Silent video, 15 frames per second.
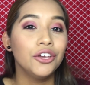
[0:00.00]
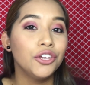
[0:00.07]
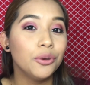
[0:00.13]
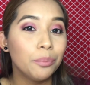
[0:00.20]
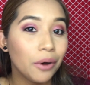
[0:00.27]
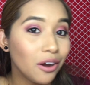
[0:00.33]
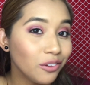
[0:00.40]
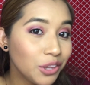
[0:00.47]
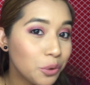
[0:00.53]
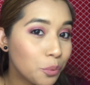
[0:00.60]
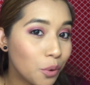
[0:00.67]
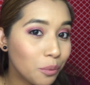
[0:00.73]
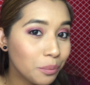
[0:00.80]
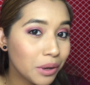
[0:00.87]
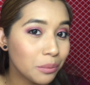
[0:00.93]
You probably
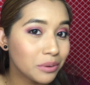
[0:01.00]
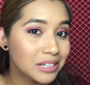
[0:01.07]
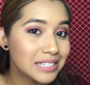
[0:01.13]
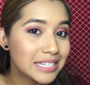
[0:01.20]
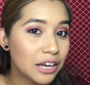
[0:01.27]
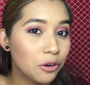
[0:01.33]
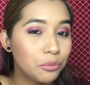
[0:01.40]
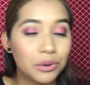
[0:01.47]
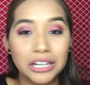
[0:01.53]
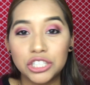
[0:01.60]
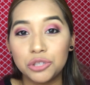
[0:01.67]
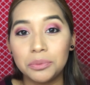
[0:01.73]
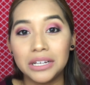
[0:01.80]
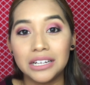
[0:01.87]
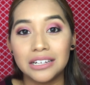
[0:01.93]
won't be able to tell
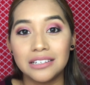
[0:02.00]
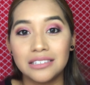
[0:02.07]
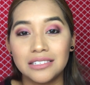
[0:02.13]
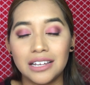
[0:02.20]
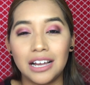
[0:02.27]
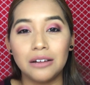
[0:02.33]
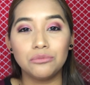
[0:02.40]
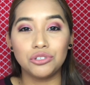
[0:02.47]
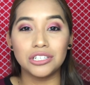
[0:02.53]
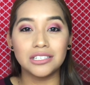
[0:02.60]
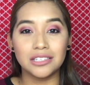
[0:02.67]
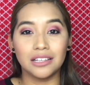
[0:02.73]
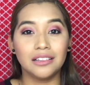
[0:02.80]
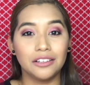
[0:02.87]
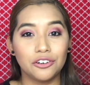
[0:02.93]
much because I'm
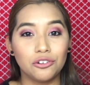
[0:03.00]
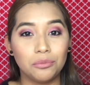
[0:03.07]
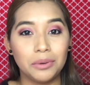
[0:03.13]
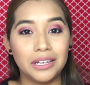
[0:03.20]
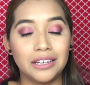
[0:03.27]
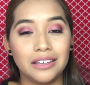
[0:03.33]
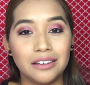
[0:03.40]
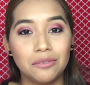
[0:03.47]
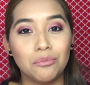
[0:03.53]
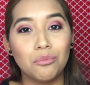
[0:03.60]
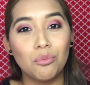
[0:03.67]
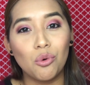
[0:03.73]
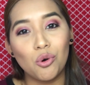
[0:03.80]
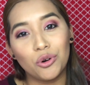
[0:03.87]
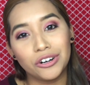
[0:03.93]
just a little bit
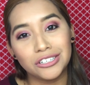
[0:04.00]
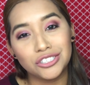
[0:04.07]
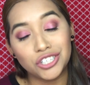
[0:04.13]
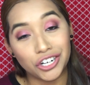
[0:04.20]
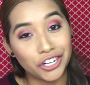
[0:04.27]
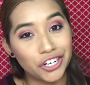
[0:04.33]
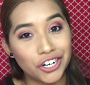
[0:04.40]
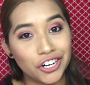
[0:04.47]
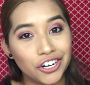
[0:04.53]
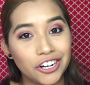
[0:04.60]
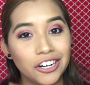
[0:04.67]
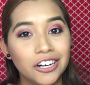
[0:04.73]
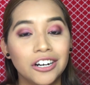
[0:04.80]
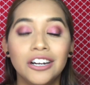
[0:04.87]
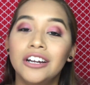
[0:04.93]
more
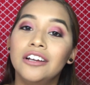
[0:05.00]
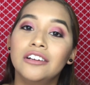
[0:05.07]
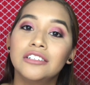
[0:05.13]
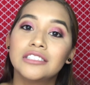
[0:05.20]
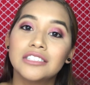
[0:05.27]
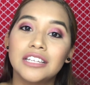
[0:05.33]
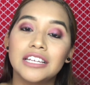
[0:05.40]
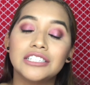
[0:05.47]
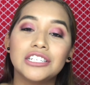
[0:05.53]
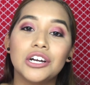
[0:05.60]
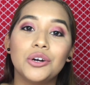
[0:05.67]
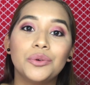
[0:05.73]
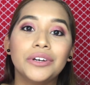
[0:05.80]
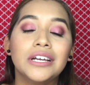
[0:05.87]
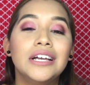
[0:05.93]
darker skin
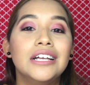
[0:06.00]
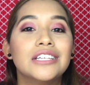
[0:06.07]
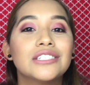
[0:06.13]
tone,